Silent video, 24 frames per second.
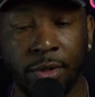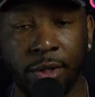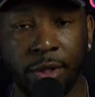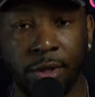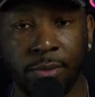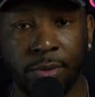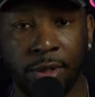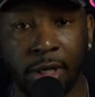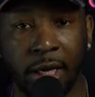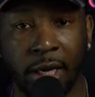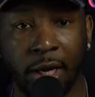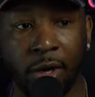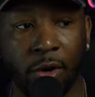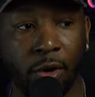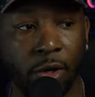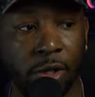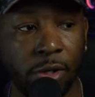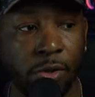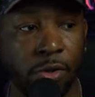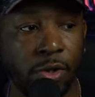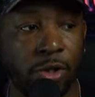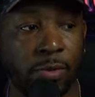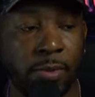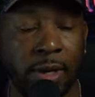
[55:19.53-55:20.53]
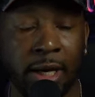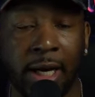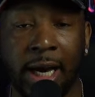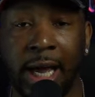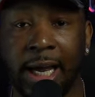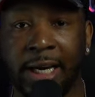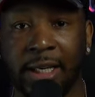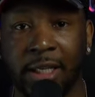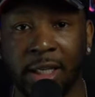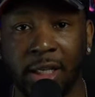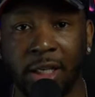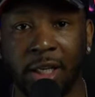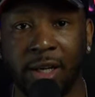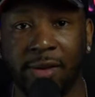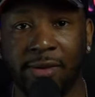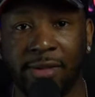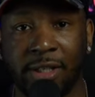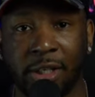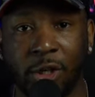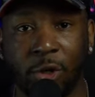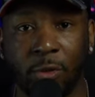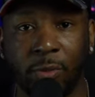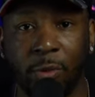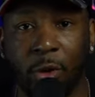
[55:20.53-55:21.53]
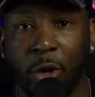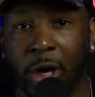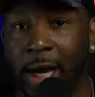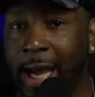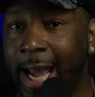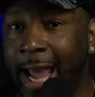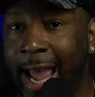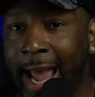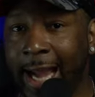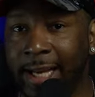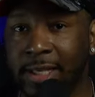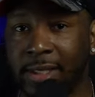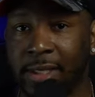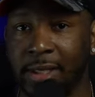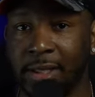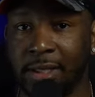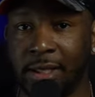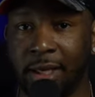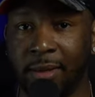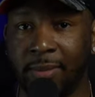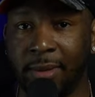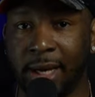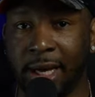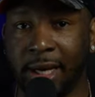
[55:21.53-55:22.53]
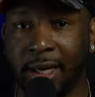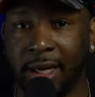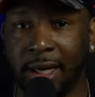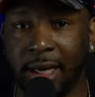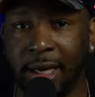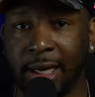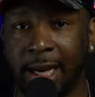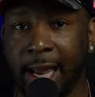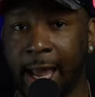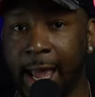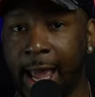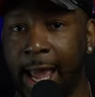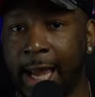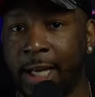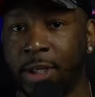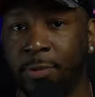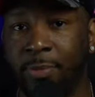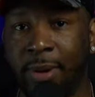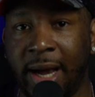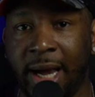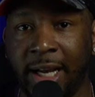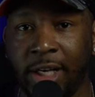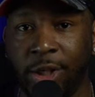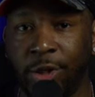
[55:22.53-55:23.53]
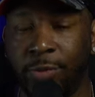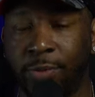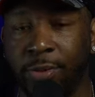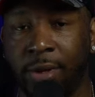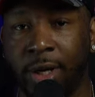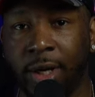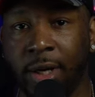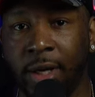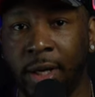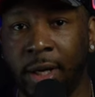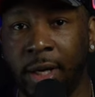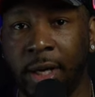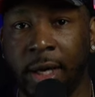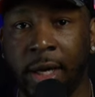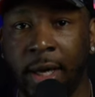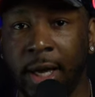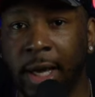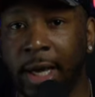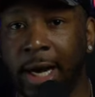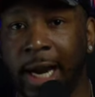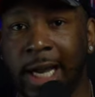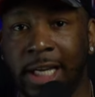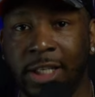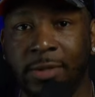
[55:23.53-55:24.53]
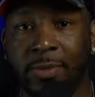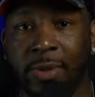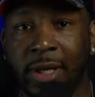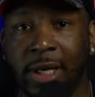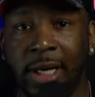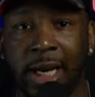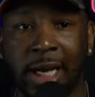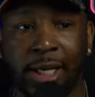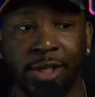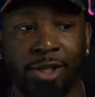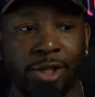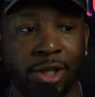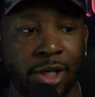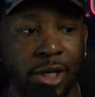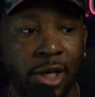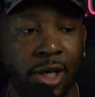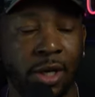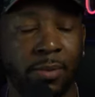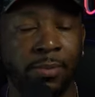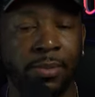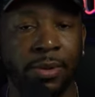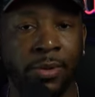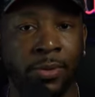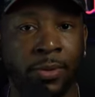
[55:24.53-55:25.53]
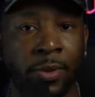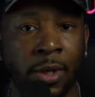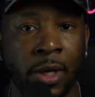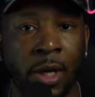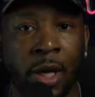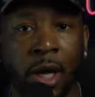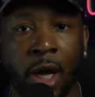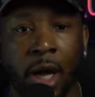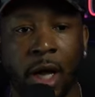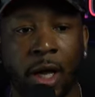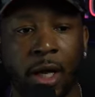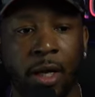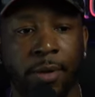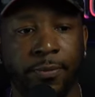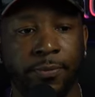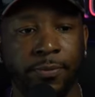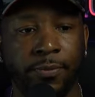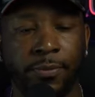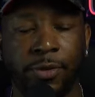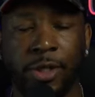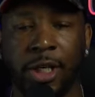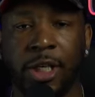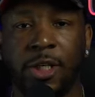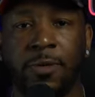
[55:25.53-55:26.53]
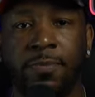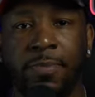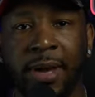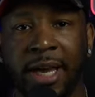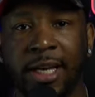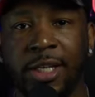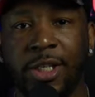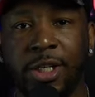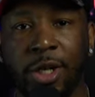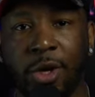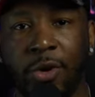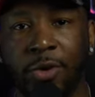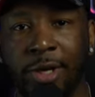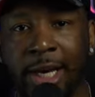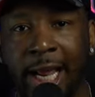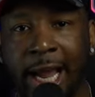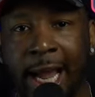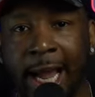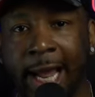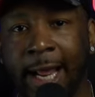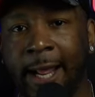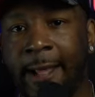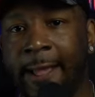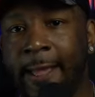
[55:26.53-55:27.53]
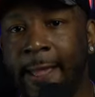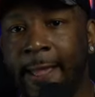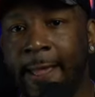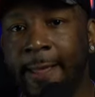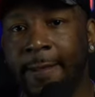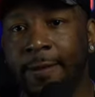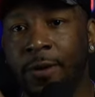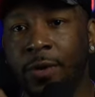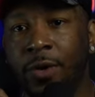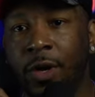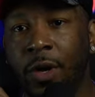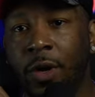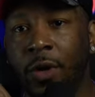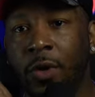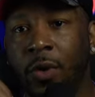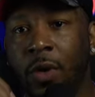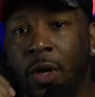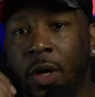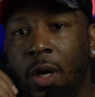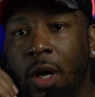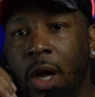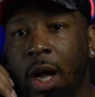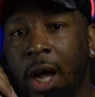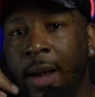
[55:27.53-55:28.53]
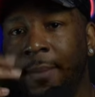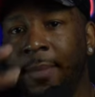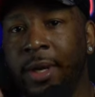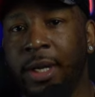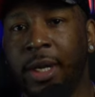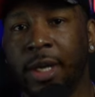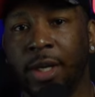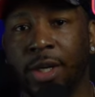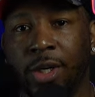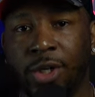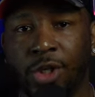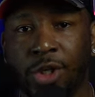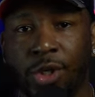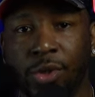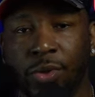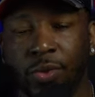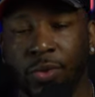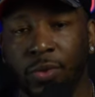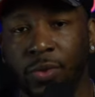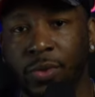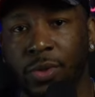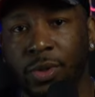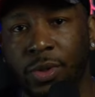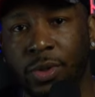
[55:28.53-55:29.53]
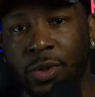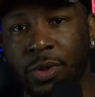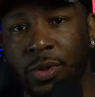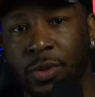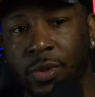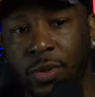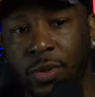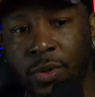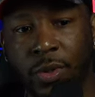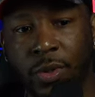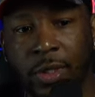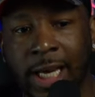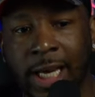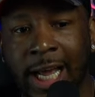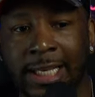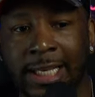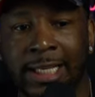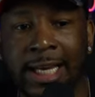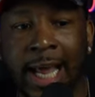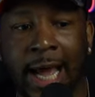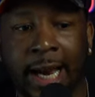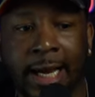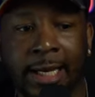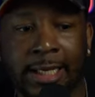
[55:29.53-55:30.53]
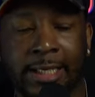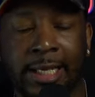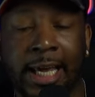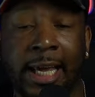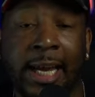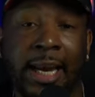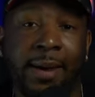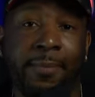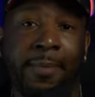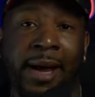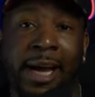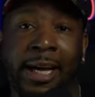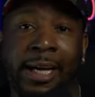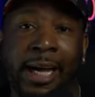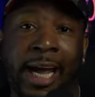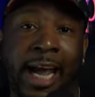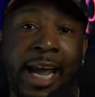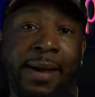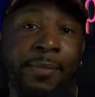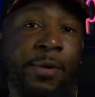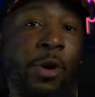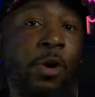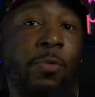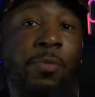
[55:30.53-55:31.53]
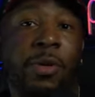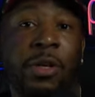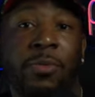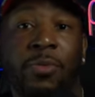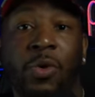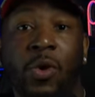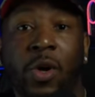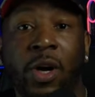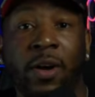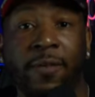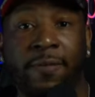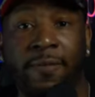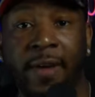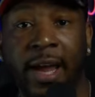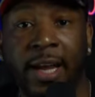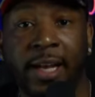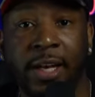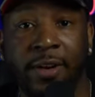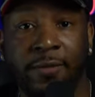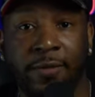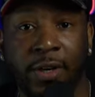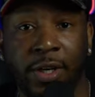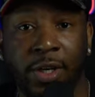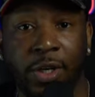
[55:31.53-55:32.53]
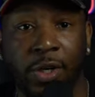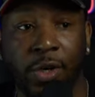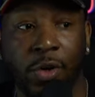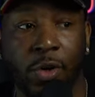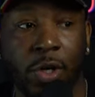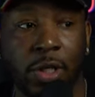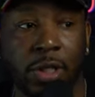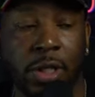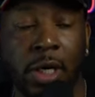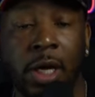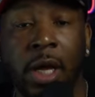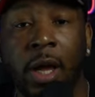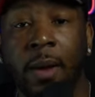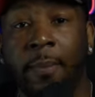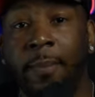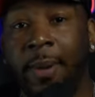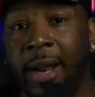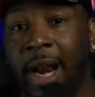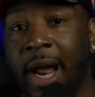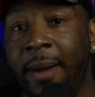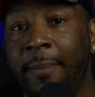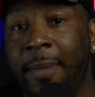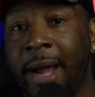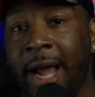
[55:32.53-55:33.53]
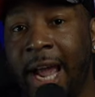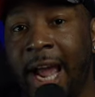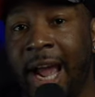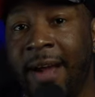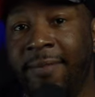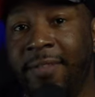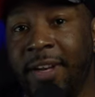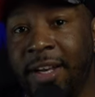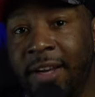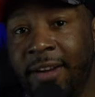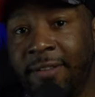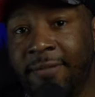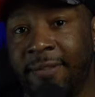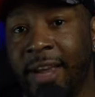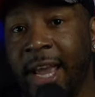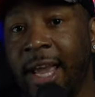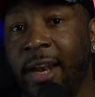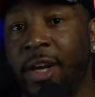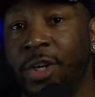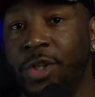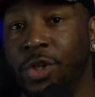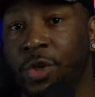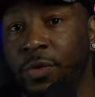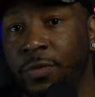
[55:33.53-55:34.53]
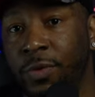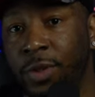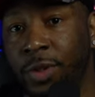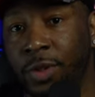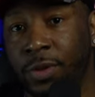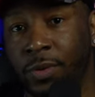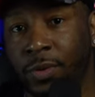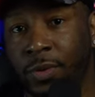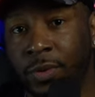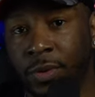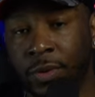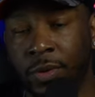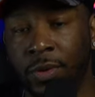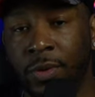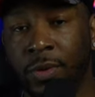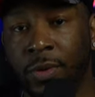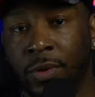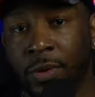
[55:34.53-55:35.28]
You see what I'm saying? Or you smell like Dove soap or Axe or something like that. That Axe body spray, and I smell like Chanel Blue. Just based on that, you know, I'm gonna get to choose. That's not to say that my game gonna be more effective than yours, but I'm gonna have the advantage over you.